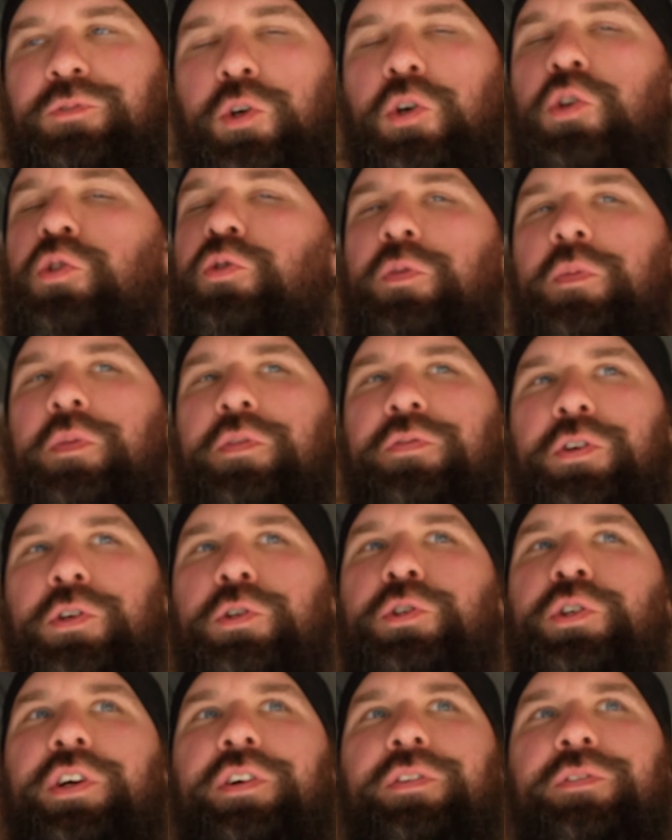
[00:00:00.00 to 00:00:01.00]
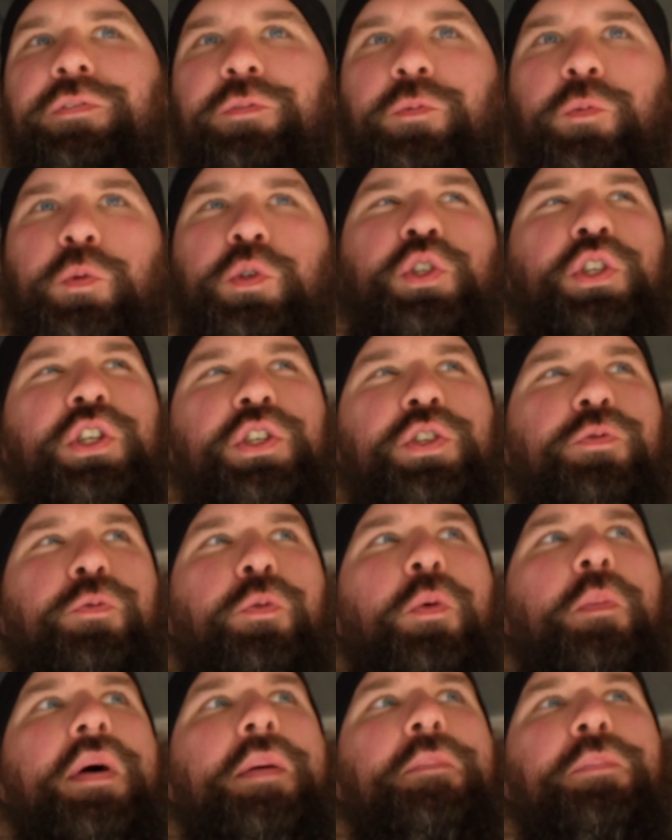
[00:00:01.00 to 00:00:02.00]
Chris from the future was just
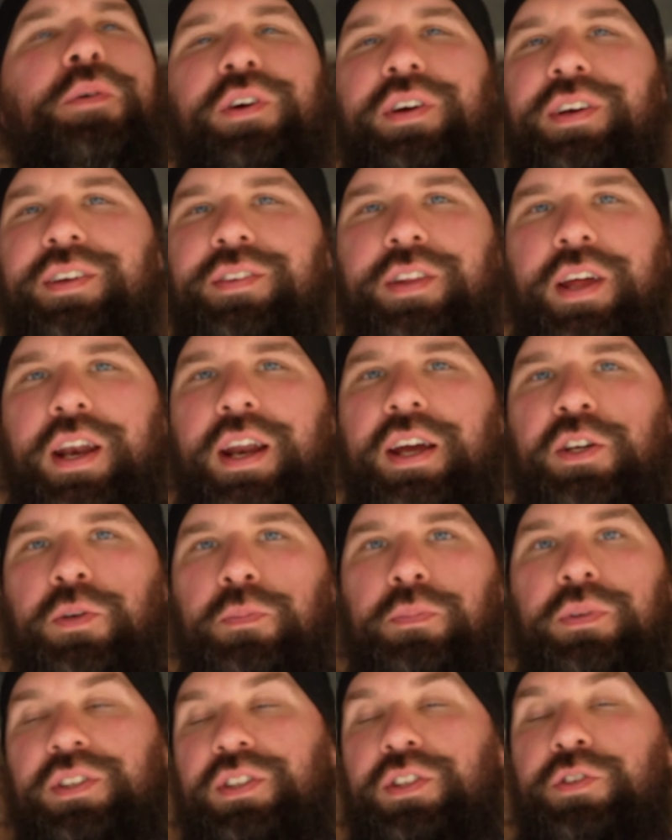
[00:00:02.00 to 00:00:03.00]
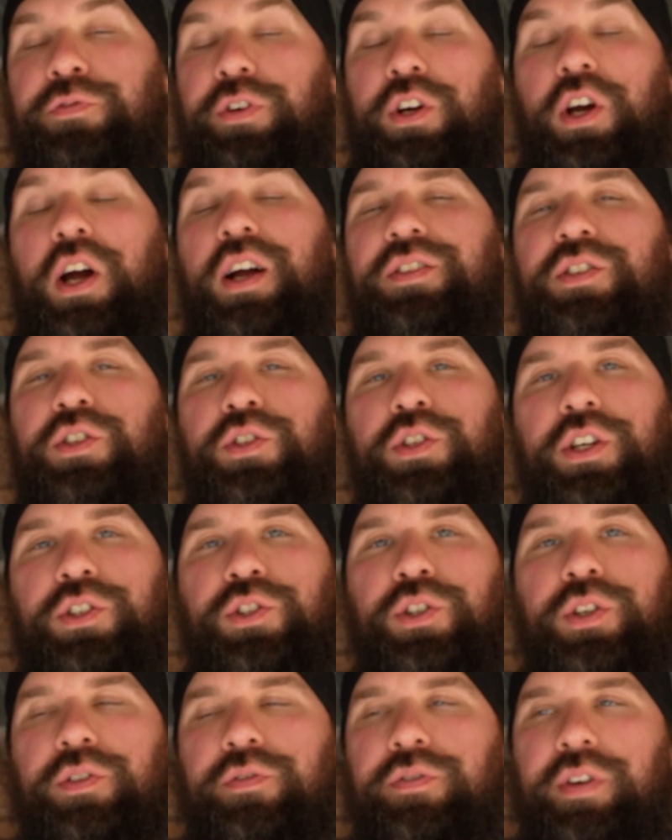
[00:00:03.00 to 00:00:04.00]
remembering that I completely forgot to
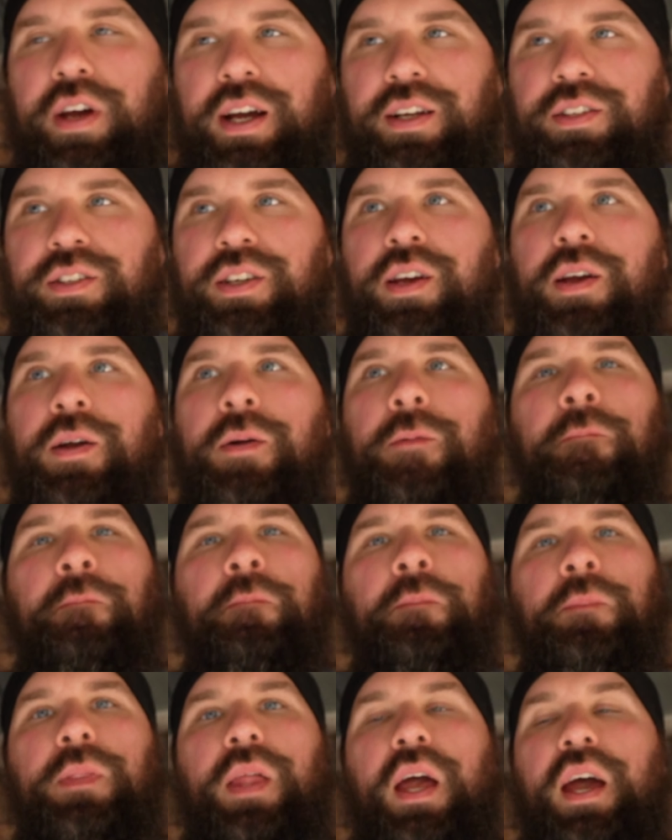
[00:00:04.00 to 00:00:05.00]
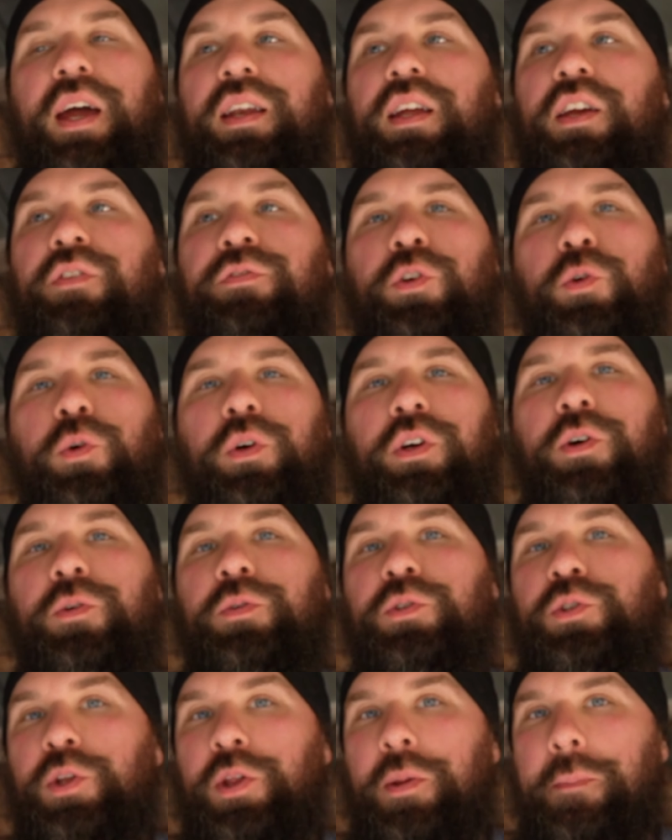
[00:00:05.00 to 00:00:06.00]
touch on the fact that if you were
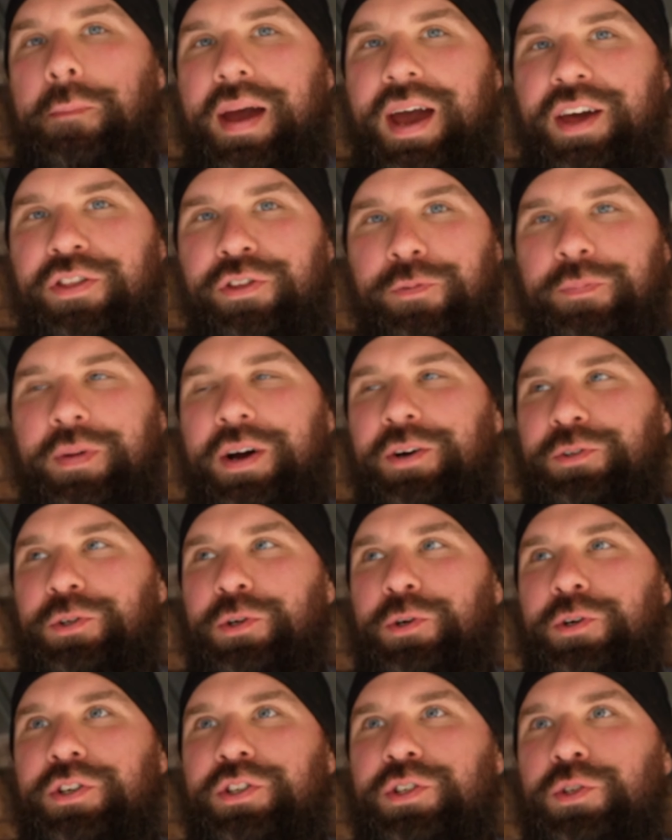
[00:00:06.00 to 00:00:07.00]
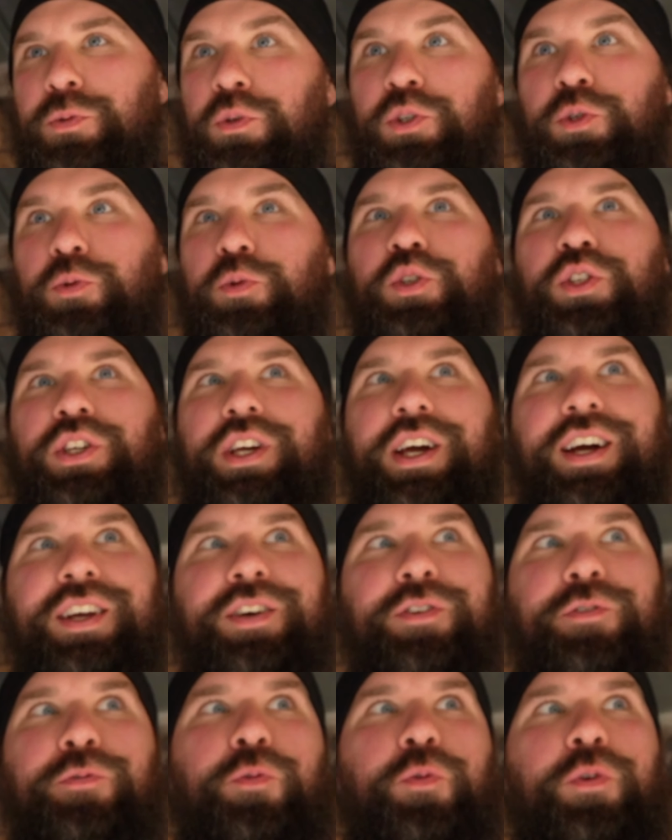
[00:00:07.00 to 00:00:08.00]
going to the bathroom outdoors, which was
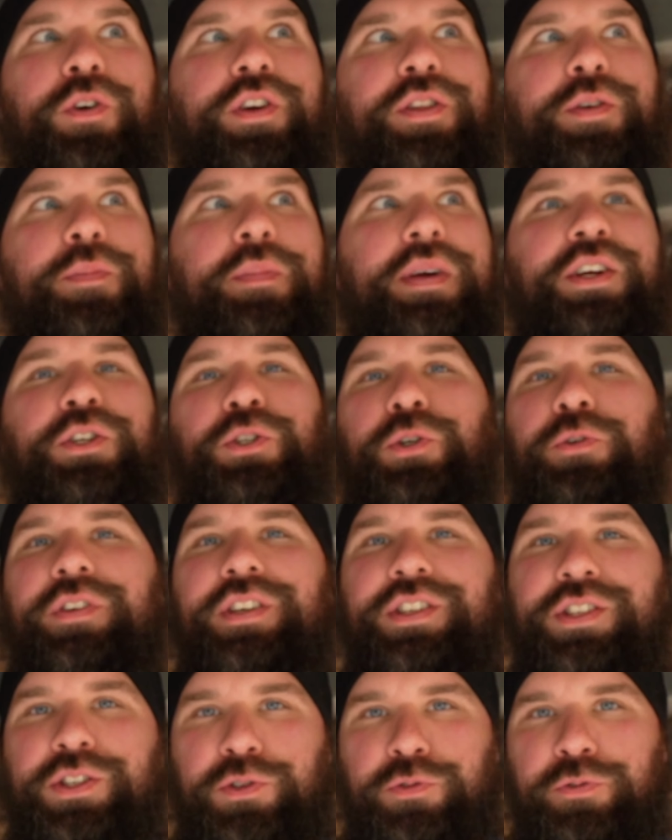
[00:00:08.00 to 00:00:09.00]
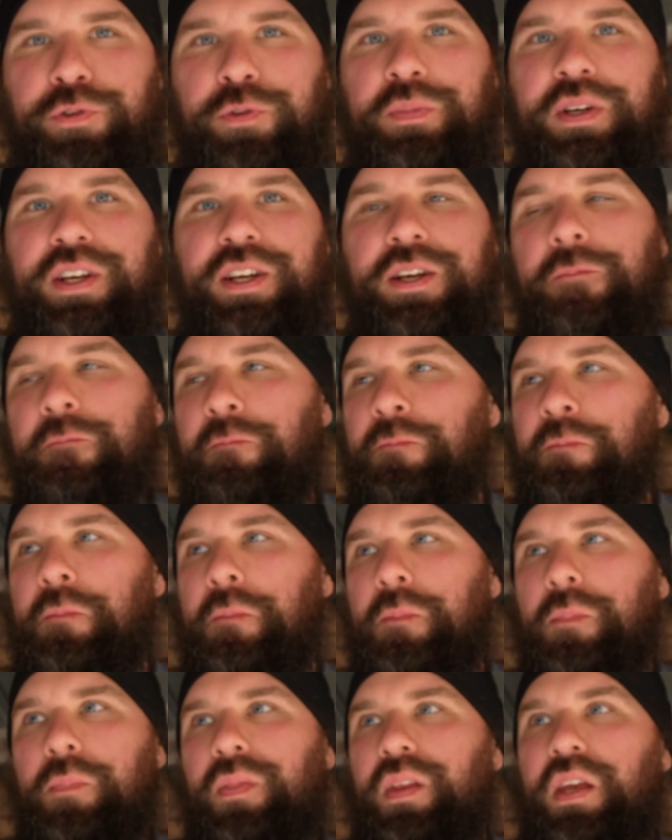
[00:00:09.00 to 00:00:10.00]
kind of one of the major reasons for me
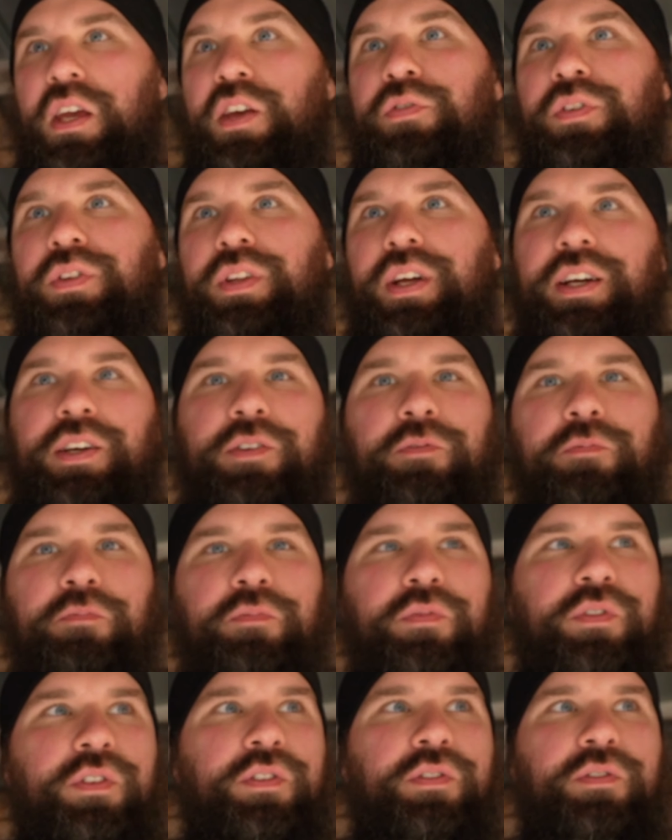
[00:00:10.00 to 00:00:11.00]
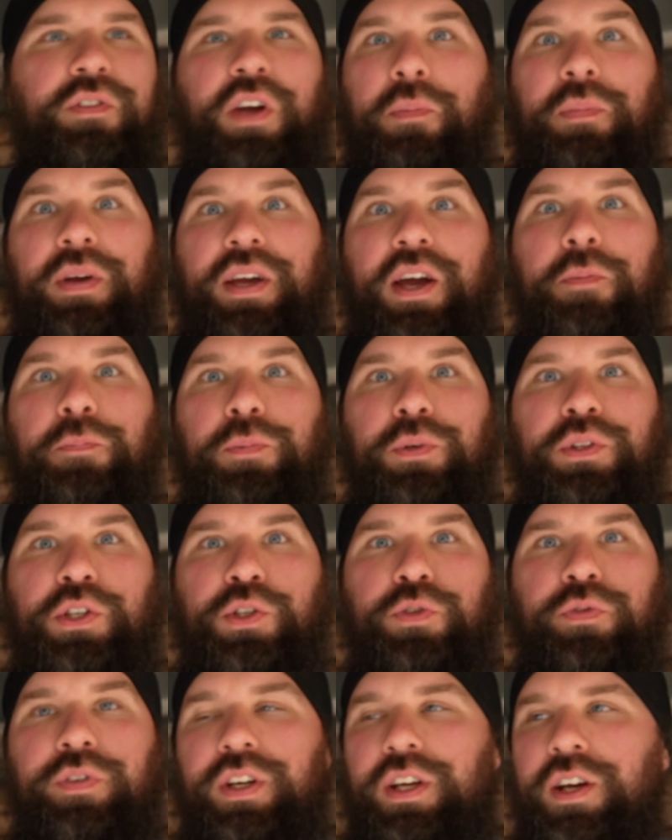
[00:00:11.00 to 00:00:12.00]
even like coming up with
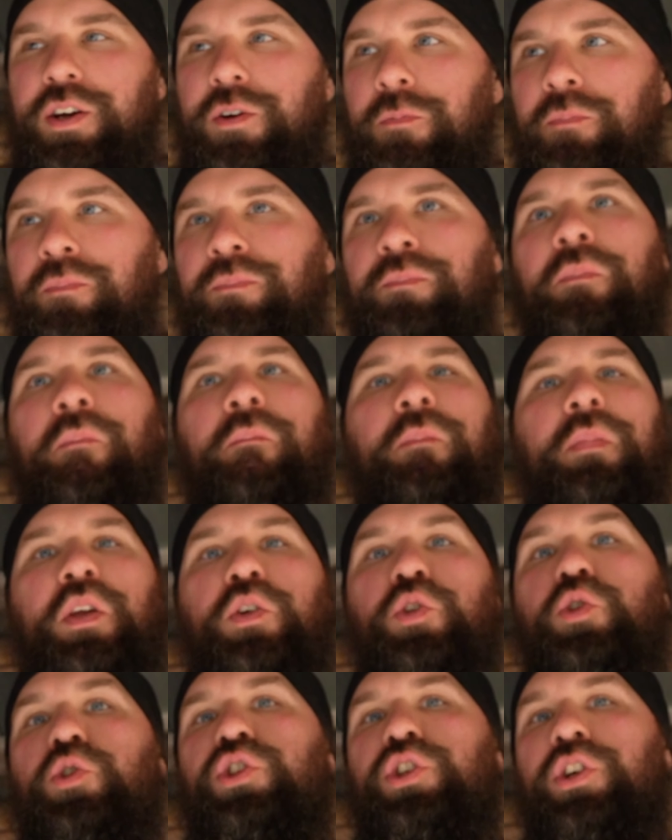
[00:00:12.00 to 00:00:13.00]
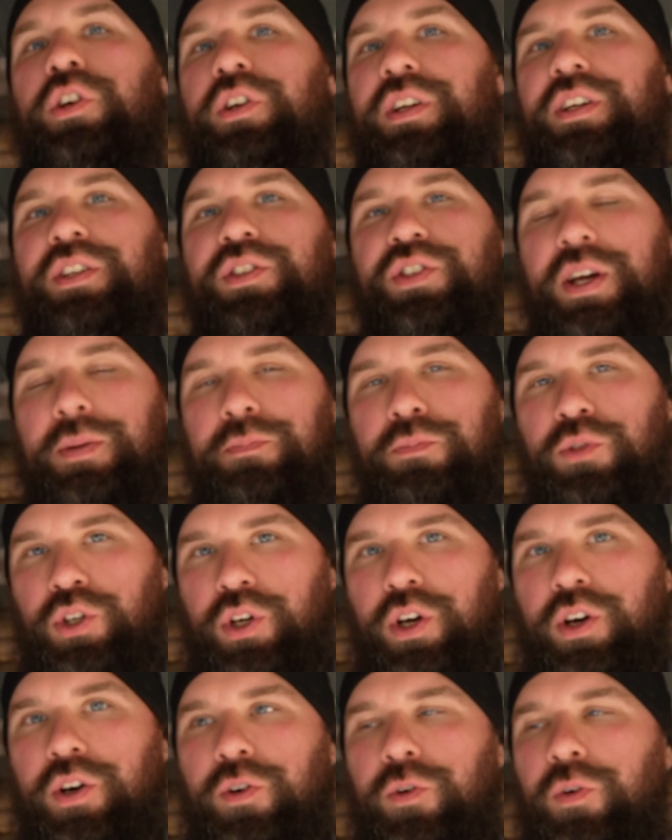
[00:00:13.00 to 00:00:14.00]
this video, you should attempt to
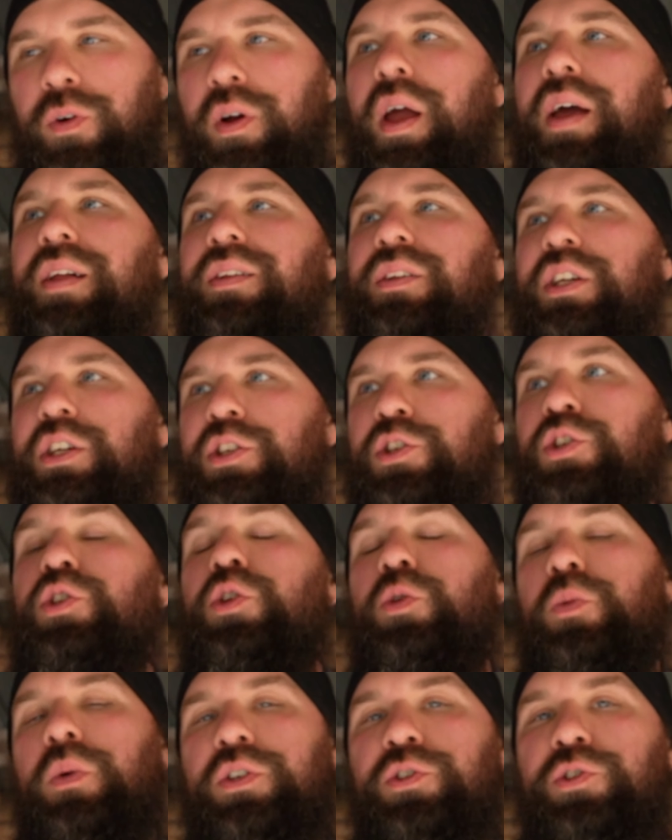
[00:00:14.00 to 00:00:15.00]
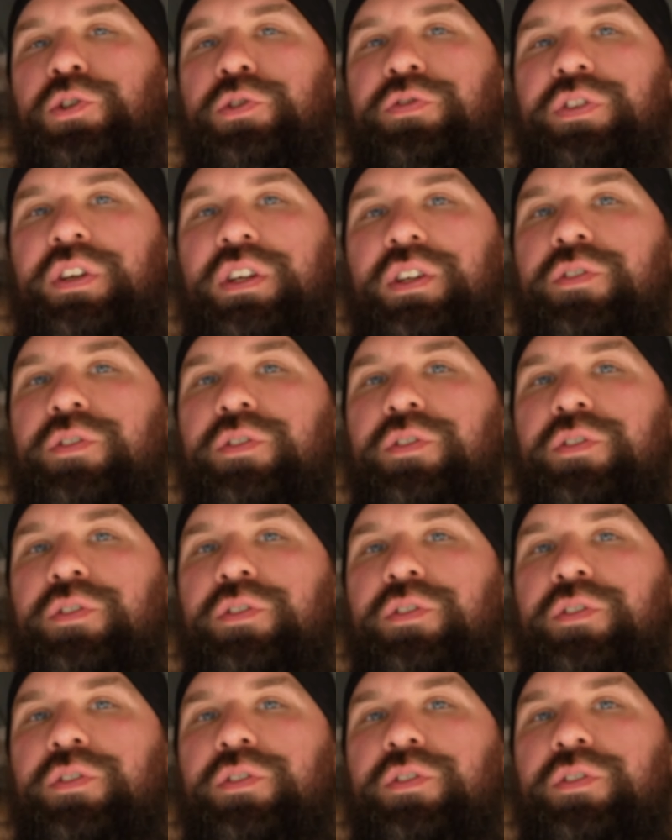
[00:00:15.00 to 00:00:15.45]
go at least 200 feet